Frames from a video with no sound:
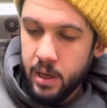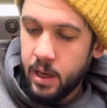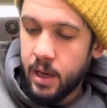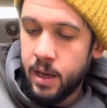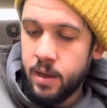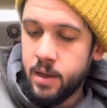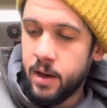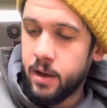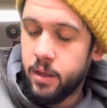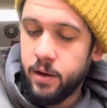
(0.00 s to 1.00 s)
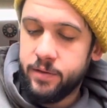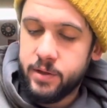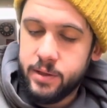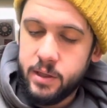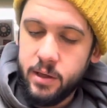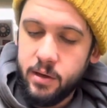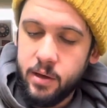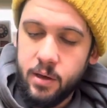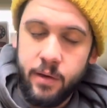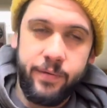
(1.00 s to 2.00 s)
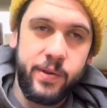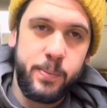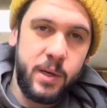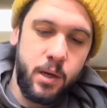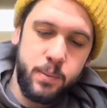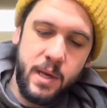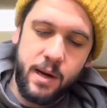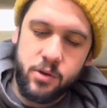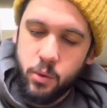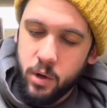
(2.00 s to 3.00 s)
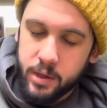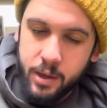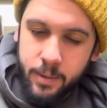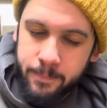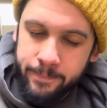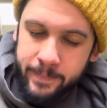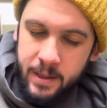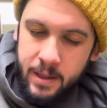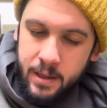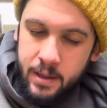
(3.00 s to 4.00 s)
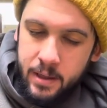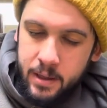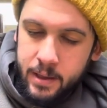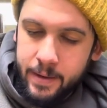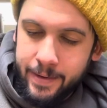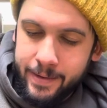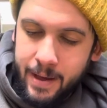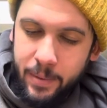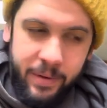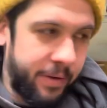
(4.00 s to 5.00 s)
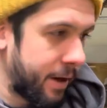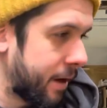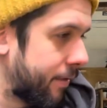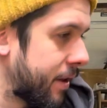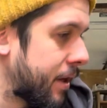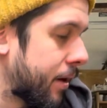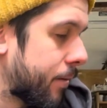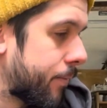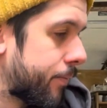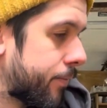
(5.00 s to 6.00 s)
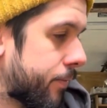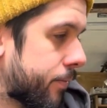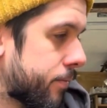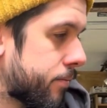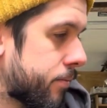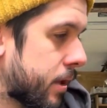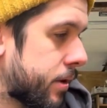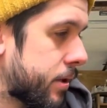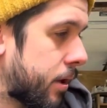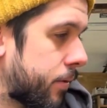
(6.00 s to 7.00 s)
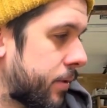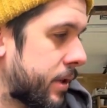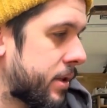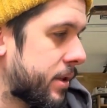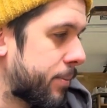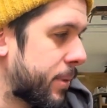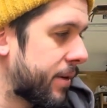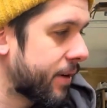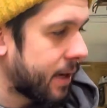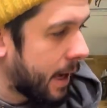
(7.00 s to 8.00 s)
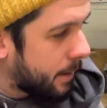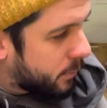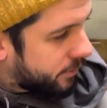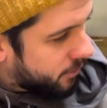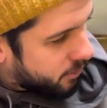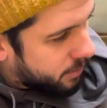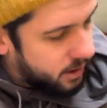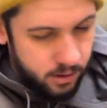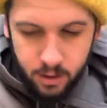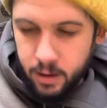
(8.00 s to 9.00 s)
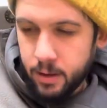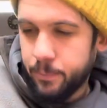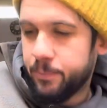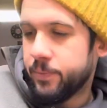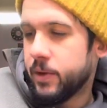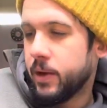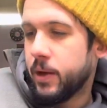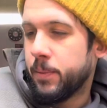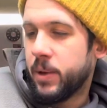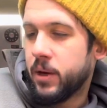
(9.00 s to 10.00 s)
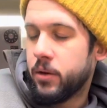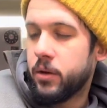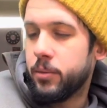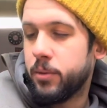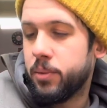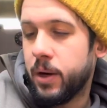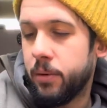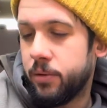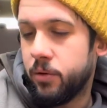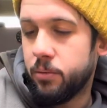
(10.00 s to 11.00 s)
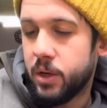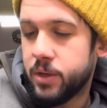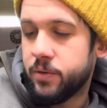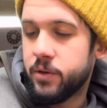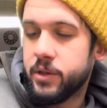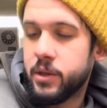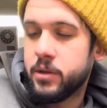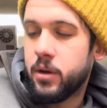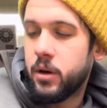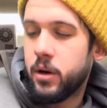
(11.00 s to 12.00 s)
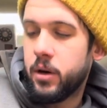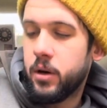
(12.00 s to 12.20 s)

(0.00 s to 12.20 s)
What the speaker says: And then I'd love to see if these pickups actually work, because that would suck if they didn't. So this is a bit of a gamble for me. I paid a little bit, probably too much for this guitar.